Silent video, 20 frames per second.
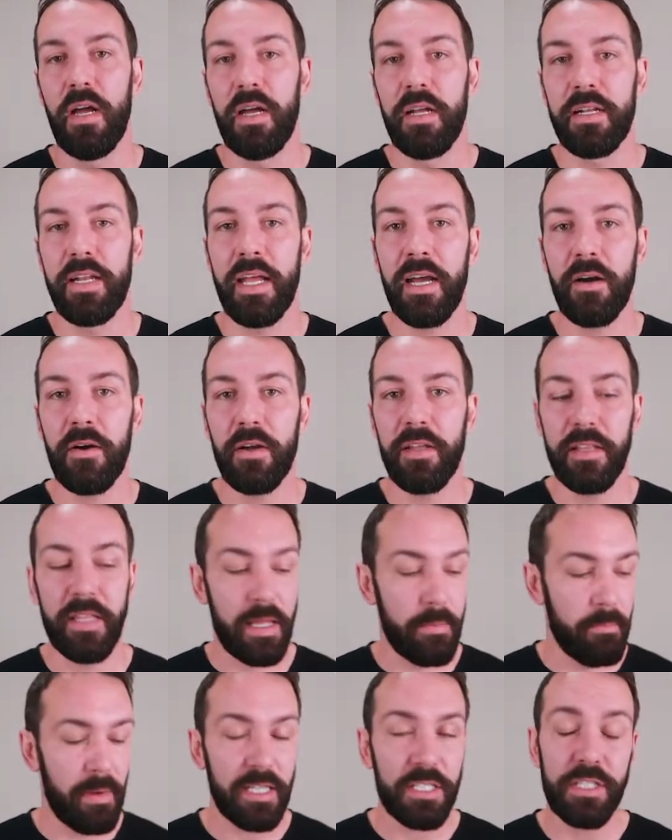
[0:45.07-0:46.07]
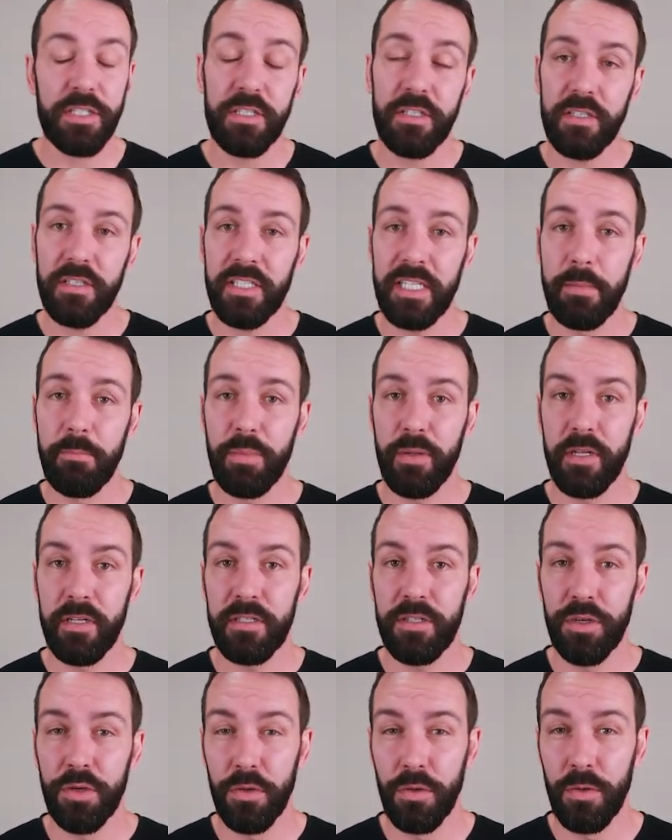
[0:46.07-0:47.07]
Now, they're much simpler
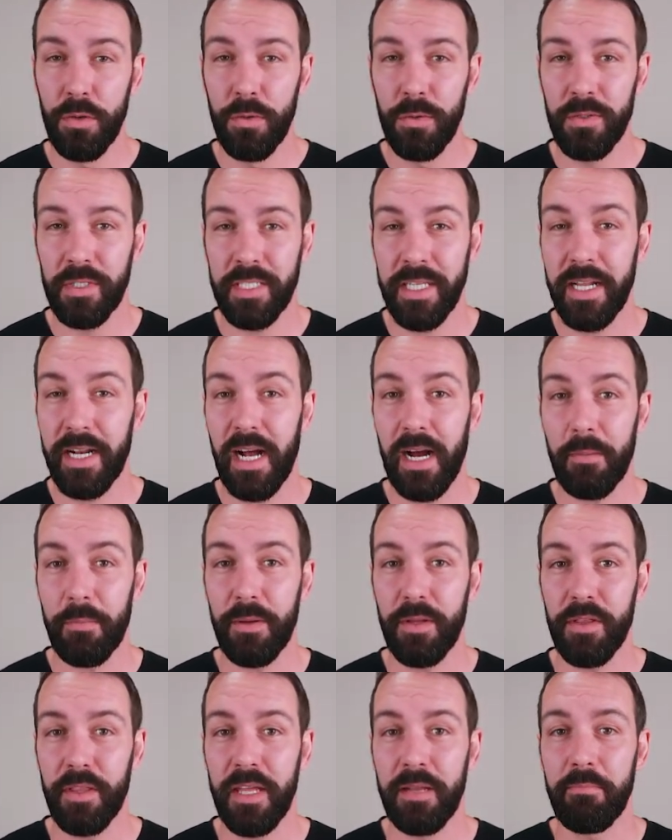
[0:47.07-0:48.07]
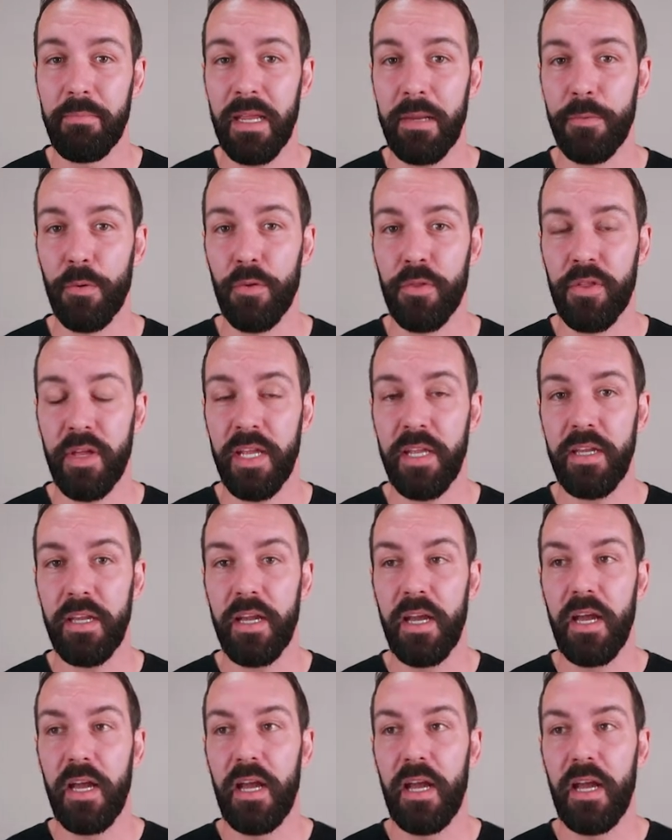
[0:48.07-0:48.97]
to set up than people think,